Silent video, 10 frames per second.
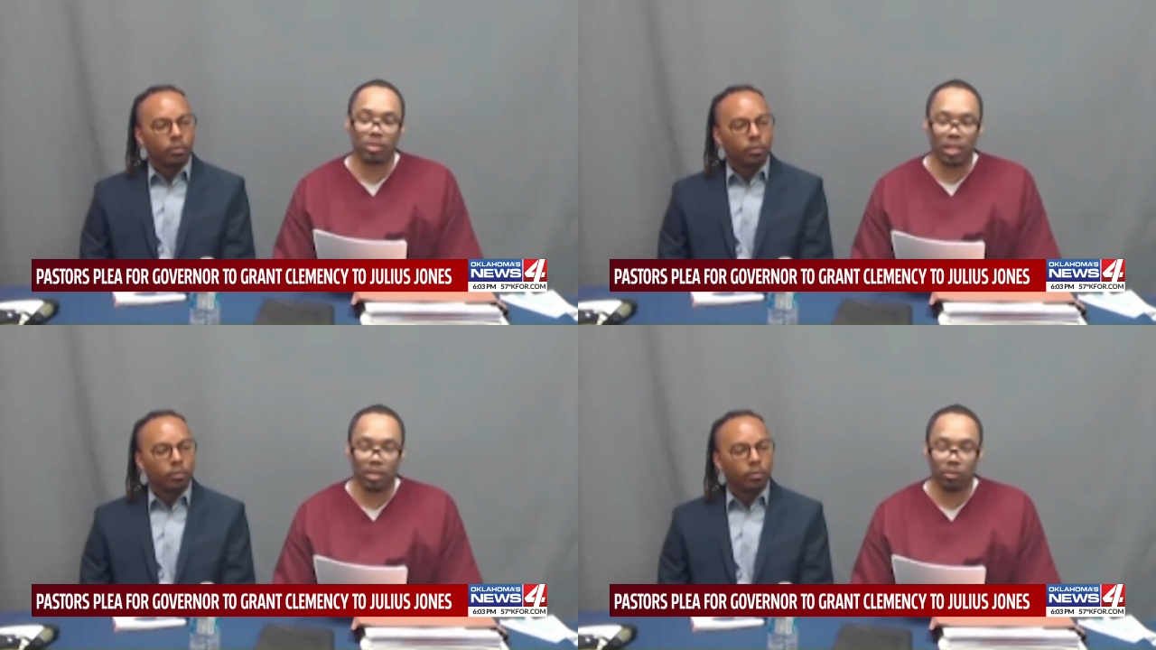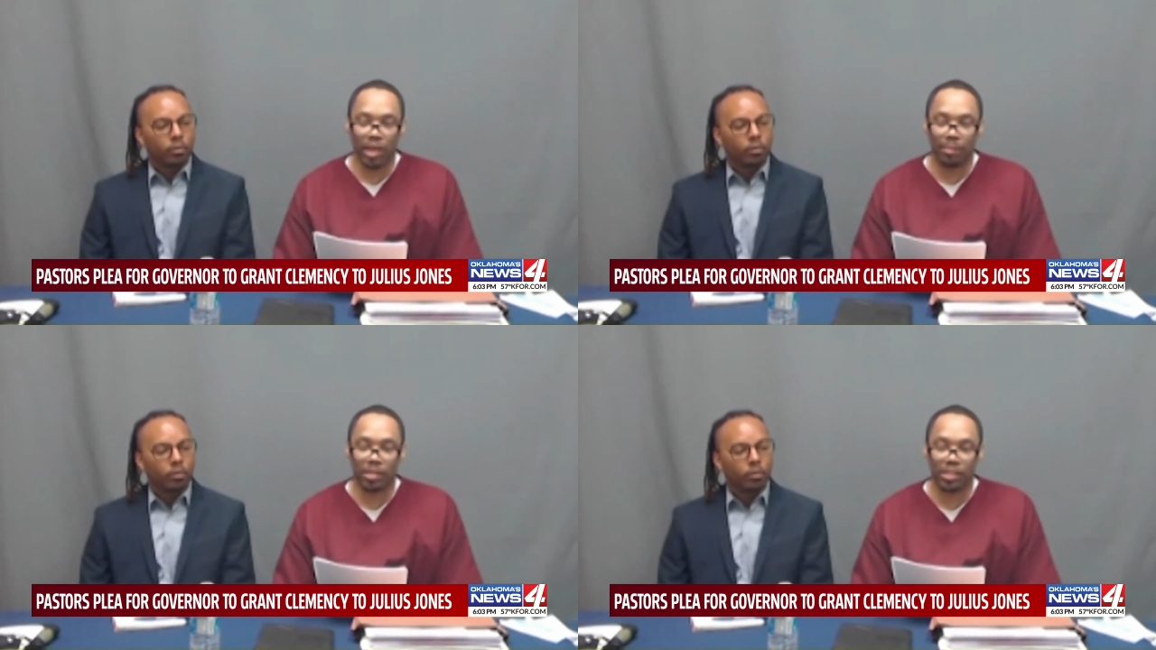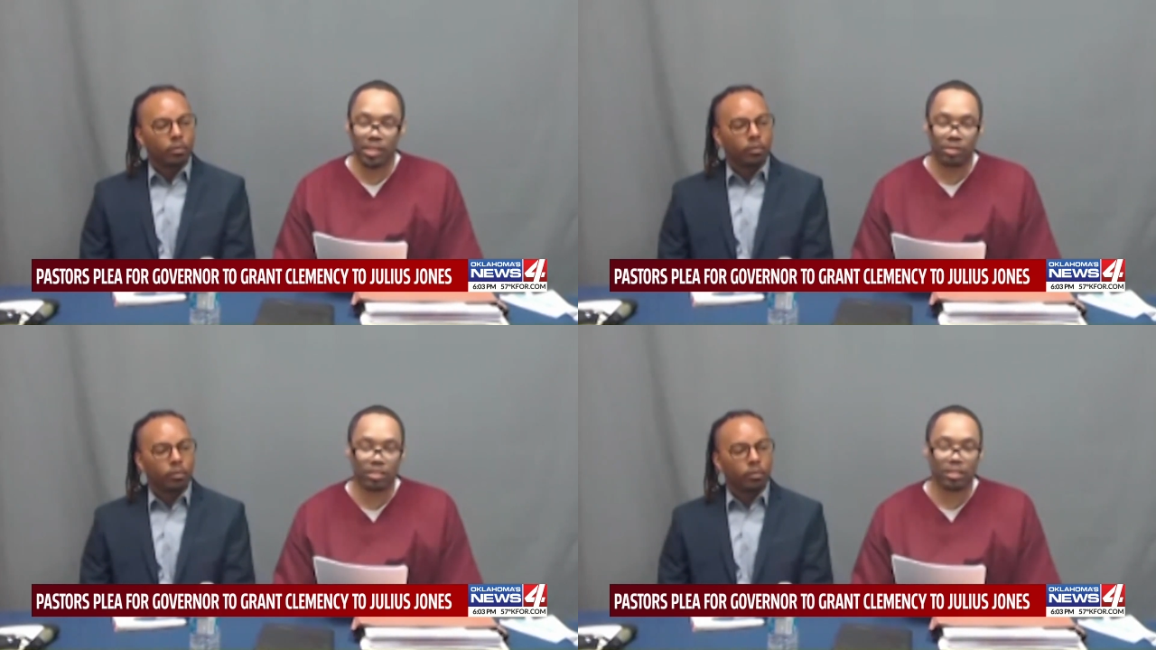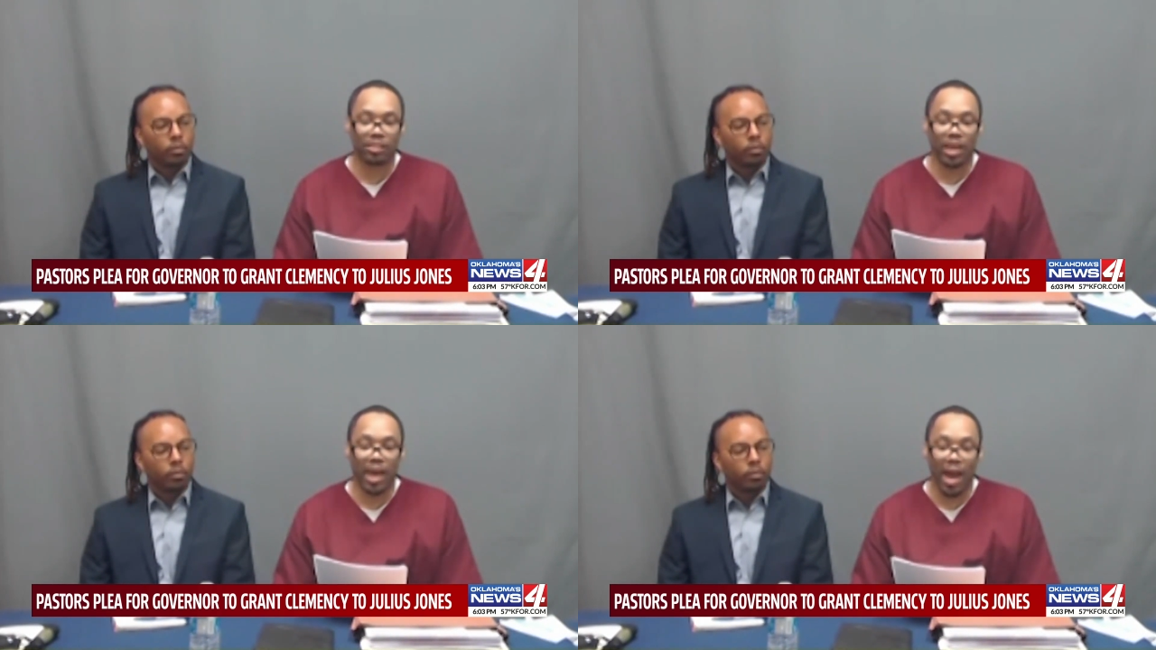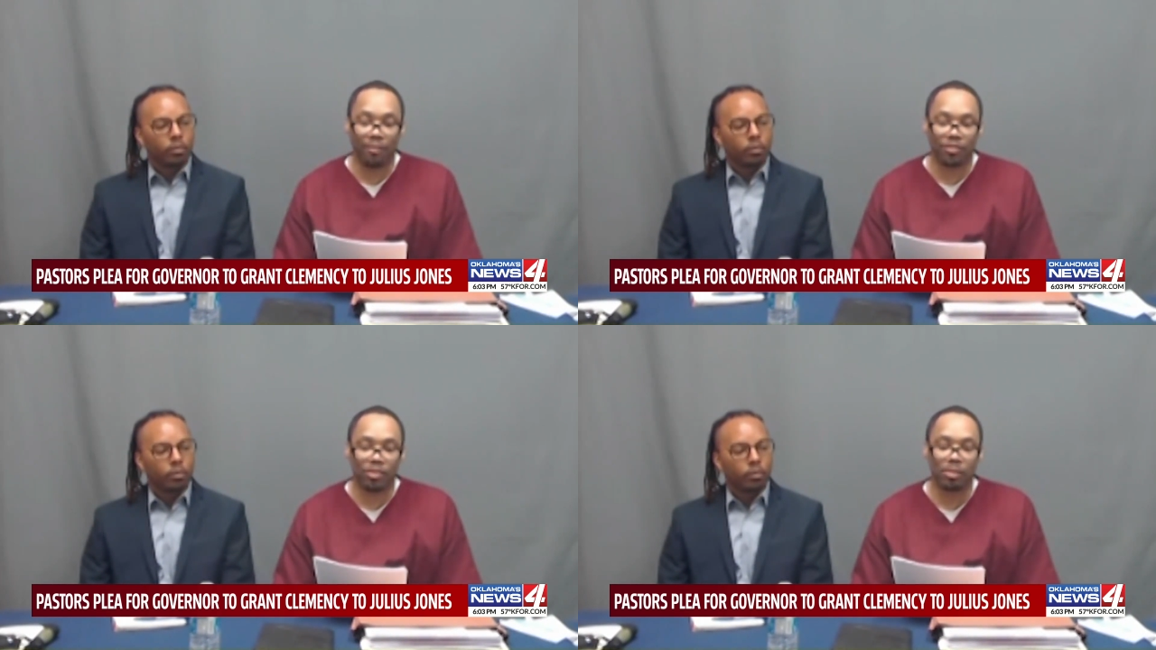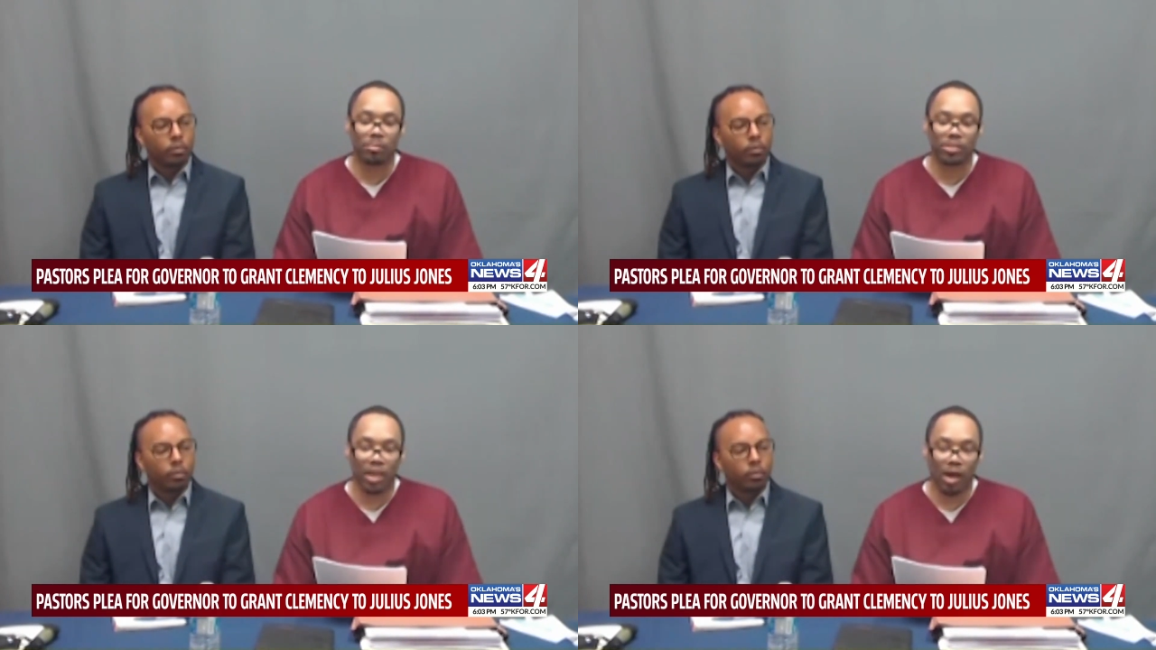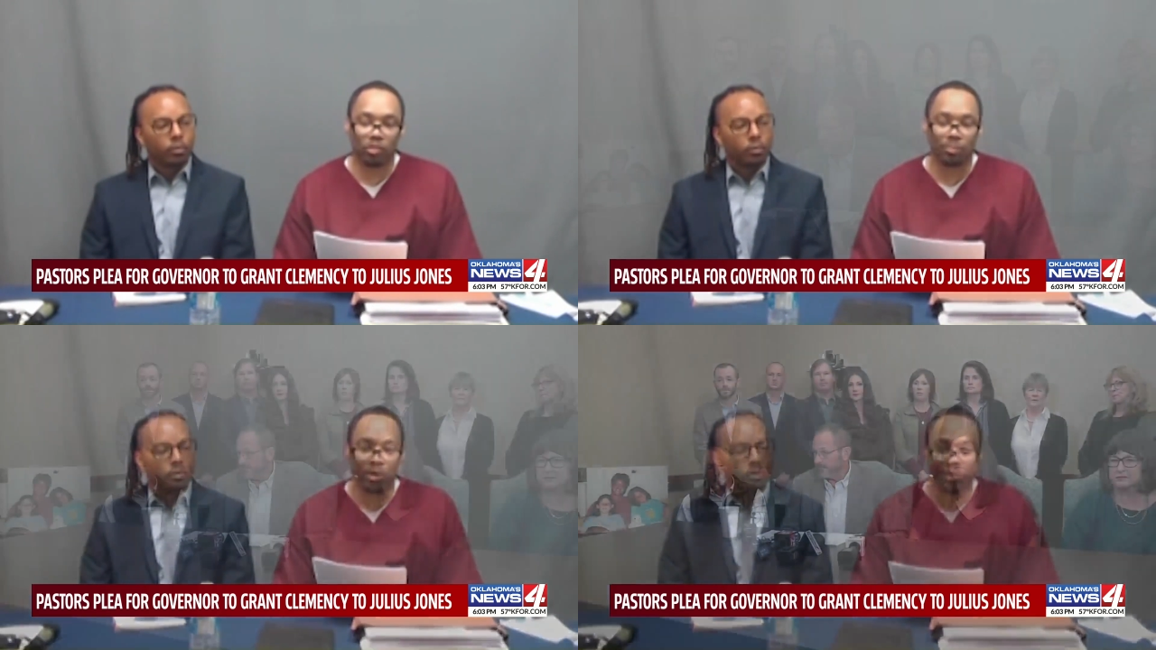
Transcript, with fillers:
Speaker 1: that anyone had been killed until the day after Mr. Howell was murdered.